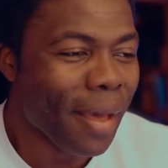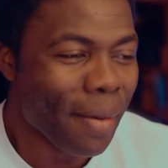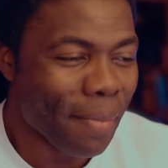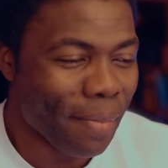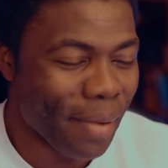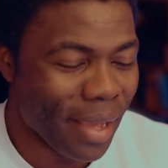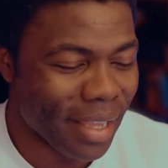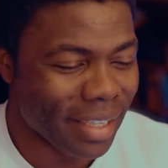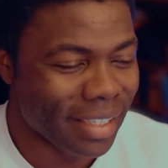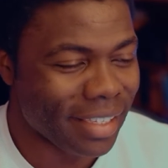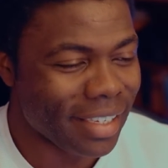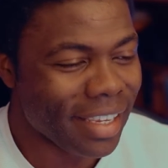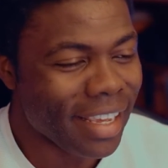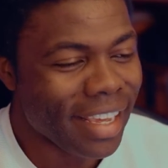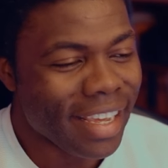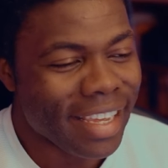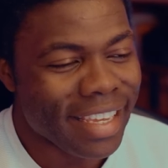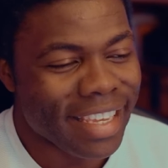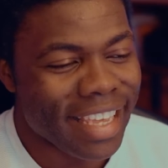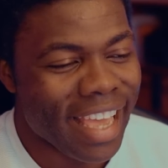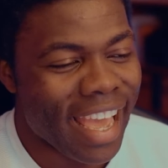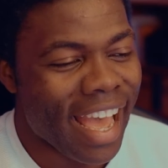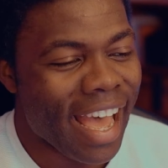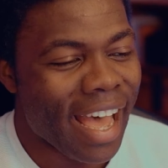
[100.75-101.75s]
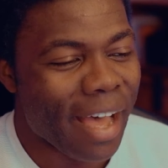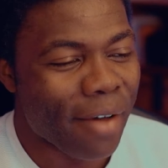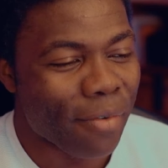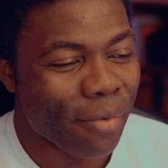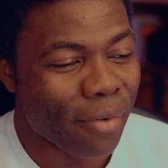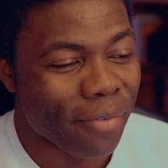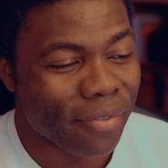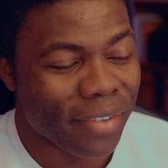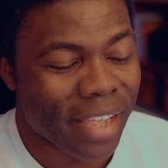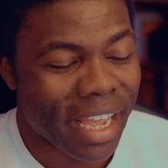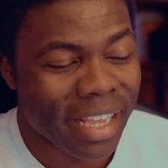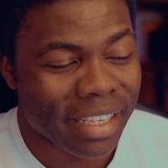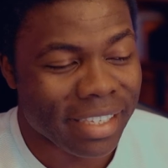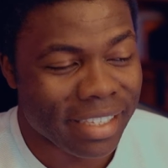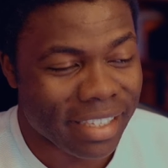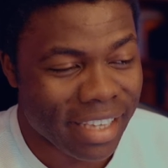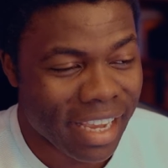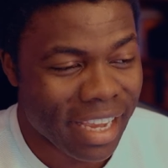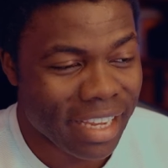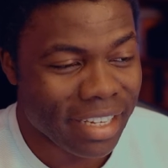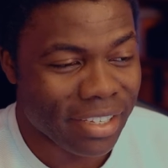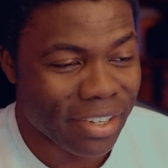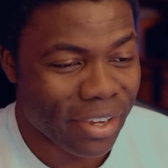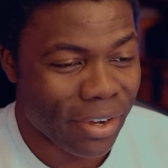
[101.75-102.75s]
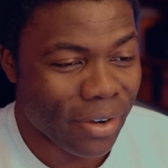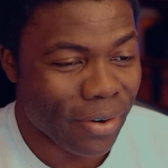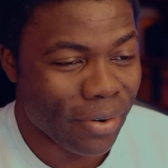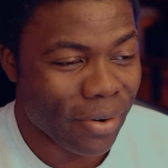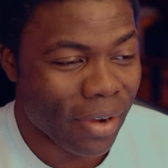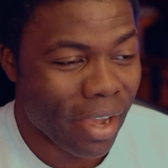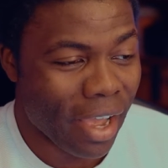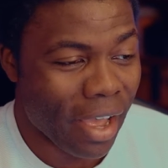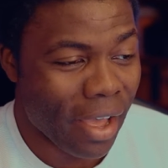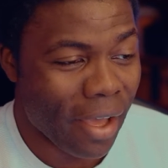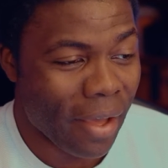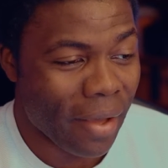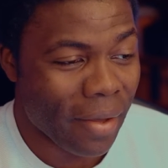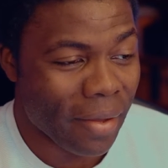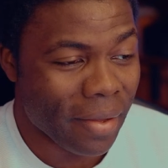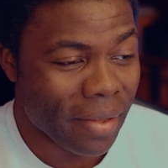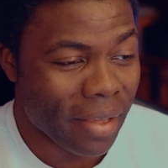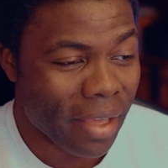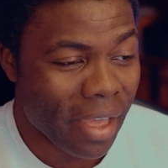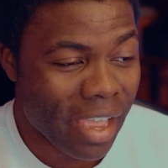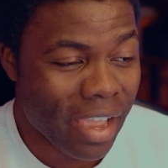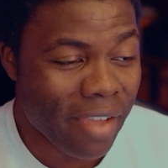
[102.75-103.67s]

but yeah, with that said though,